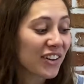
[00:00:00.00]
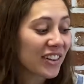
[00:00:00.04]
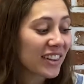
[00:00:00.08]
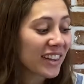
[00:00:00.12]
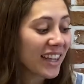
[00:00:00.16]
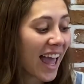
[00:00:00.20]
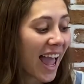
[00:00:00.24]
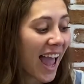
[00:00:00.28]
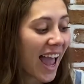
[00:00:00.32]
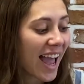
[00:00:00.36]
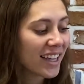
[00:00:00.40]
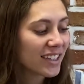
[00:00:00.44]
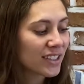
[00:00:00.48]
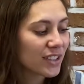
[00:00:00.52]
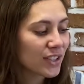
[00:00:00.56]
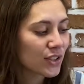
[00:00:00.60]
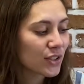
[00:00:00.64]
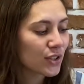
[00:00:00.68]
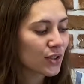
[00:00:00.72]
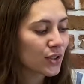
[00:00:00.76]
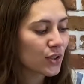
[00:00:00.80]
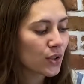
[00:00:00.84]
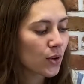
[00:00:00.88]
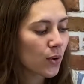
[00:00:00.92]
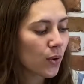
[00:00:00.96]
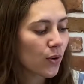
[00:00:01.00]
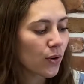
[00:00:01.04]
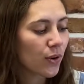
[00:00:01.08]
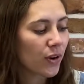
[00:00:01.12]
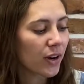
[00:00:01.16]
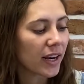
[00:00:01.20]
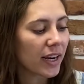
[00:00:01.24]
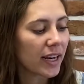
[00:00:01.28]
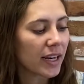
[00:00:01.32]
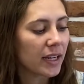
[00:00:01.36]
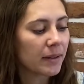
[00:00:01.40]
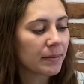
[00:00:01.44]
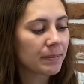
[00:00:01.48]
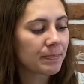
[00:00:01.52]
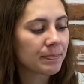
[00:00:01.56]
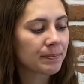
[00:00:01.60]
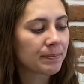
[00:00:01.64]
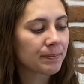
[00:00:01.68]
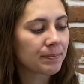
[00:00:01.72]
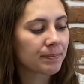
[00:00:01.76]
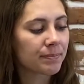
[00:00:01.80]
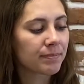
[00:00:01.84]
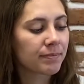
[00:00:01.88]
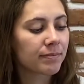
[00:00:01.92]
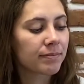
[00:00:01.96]
last story
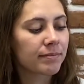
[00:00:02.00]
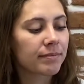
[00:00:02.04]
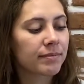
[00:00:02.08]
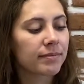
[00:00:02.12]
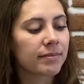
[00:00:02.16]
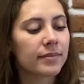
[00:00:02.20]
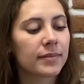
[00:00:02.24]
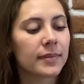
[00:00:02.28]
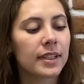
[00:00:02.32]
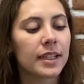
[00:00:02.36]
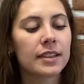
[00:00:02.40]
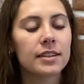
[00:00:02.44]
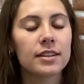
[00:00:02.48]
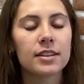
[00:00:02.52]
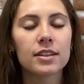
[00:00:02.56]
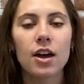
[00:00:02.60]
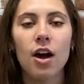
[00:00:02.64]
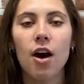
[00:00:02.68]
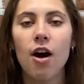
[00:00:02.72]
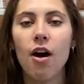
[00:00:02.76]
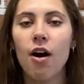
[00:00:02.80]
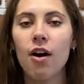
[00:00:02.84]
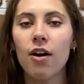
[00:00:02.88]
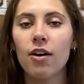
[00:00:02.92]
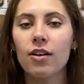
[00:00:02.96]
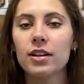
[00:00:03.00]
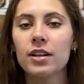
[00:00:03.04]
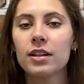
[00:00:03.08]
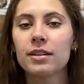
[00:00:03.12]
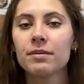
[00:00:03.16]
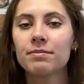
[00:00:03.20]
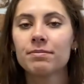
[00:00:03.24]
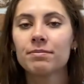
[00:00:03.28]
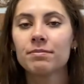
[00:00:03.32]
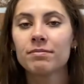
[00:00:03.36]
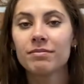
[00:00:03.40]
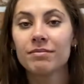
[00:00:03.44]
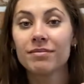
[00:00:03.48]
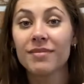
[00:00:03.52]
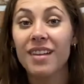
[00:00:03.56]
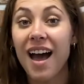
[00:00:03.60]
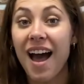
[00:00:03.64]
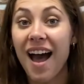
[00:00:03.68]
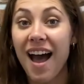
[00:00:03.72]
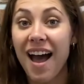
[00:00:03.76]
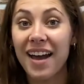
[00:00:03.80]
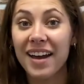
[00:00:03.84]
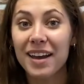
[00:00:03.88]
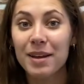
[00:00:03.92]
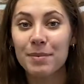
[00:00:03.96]
called
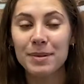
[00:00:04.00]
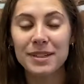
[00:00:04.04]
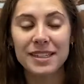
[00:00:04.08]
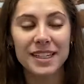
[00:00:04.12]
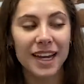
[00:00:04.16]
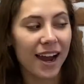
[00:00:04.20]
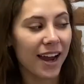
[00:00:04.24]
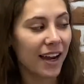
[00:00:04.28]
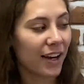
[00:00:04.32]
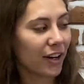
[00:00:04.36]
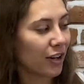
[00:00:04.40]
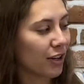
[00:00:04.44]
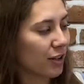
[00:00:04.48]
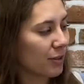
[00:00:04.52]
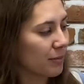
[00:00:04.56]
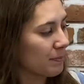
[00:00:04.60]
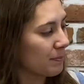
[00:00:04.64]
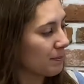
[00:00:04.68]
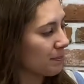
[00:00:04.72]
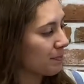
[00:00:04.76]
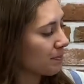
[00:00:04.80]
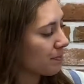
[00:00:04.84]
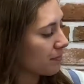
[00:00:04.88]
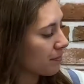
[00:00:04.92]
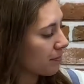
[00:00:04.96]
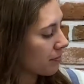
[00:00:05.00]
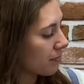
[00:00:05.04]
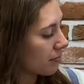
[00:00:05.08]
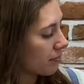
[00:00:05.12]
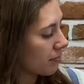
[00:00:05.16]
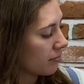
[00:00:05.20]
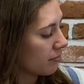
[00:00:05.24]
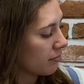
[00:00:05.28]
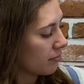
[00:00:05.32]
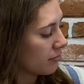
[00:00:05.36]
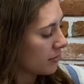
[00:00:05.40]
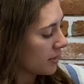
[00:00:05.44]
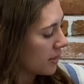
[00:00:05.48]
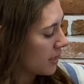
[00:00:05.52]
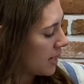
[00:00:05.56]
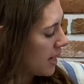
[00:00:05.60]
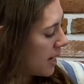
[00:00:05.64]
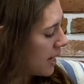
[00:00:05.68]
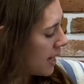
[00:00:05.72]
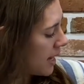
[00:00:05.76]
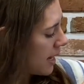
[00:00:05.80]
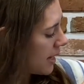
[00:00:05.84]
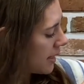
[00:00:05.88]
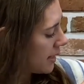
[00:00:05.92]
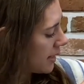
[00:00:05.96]
I Am a Tiger.
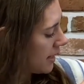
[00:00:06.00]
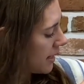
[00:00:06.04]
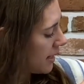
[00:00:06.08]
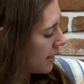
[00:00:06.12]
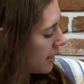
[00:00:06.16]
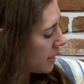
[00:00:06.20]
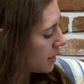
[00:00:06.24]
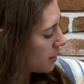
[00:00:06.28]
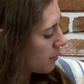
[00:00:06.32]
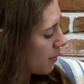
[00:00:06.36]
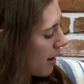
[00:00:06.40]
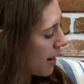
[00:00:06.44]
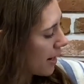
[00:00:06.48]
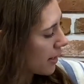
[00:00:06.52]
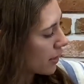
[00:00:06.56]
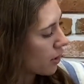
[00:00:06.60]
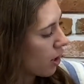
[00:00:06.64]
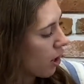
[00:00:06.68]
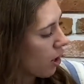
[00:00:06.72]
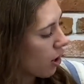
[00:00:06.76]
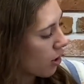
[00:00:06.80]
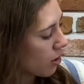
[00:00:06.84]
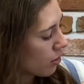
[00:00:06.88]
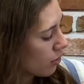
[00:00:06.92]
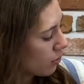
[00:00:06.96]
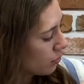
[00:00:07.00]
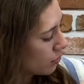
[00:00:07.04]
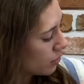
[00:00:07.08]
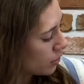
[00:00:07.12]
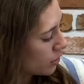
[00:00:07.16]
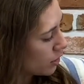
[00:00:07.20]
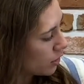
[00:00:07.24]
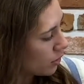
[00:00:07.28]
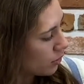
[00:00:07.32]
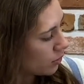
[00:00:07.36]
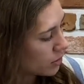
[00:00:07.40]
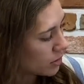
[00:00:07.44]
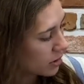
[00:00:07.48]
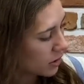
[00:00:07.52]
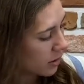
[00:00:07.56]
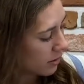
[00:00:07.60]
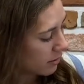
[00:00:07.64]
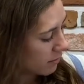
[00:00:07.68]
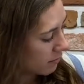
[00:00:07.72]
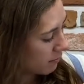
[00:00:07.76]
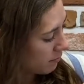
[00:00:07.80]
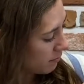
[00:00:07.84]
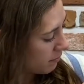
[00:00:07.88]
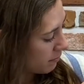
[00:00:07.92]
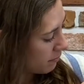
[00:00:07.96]
It is by Karl
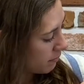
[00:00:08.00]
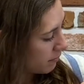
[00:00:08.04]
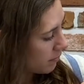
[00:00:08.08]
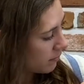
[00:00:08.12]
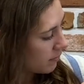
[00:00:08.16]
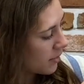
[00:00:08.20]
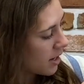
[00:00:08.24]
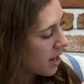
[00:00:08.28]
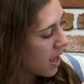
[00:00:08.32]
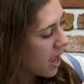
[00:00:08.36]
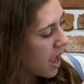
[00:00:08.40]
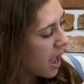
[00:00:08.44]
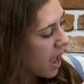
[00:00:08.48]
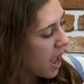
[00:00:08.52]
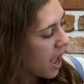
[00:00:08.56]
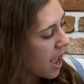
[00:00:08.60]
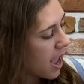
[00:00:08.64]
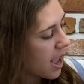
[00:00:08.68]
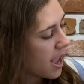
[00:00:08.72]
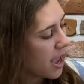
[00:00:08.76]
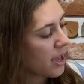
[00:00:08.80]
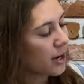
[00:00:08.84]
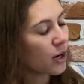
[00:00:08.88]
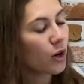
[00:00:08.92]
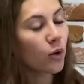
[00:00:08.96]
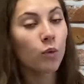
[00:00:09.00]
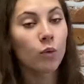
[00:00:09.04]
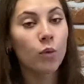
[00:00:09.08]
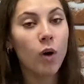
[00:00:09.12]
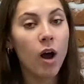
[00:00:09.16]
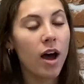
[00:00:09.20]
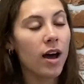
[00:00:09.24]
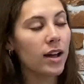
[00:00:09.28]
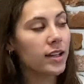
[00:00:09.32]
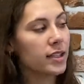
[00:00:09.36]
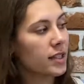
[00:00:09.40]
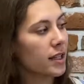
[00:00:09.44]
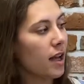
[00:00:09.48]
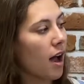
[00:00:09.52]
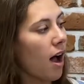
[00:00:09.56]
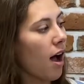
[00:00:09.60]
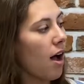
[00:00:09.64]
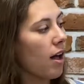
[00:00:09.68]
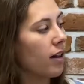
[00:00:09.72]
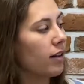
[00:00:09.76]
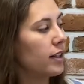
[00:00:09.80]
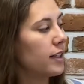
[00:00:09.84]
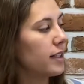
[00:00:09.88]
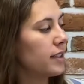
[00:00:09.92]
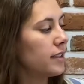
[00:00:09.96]
Newson and Ross
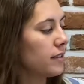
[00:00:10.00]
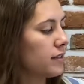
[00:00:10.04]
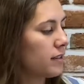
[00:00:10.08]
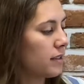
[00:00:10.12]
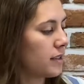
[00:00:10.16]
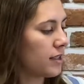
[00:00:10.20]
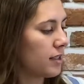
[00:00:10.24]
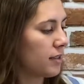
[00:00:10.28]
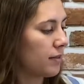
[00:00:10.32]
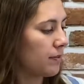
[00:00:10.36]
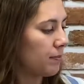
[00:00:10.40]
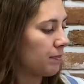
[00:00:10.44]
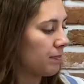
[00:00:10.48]
Collins.